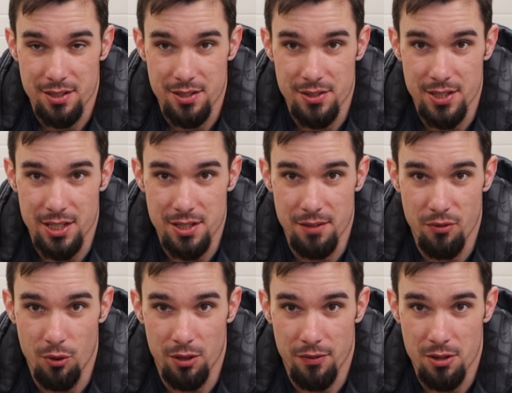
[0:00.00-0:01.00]

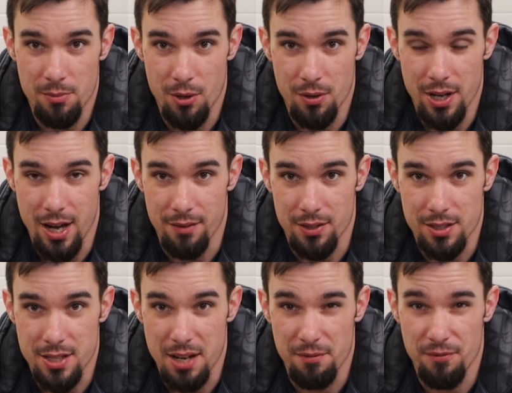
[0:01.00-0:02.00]
64 for the
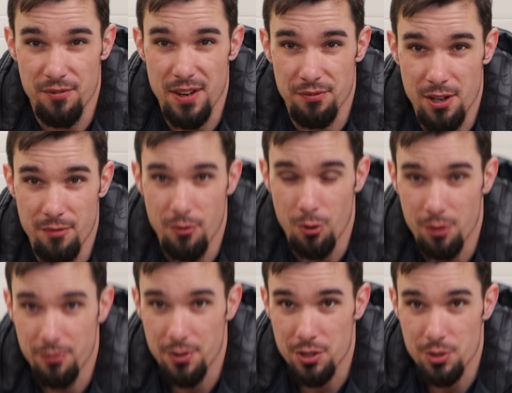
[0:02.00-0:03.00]
MotoHavocs, and 54
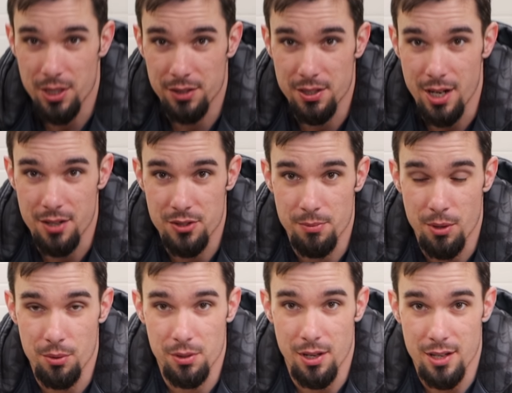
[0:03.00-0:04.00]
for the trail tires, the
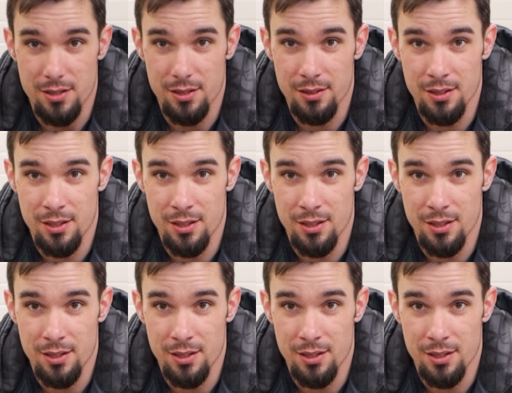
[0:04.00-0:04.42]
MotoClaws.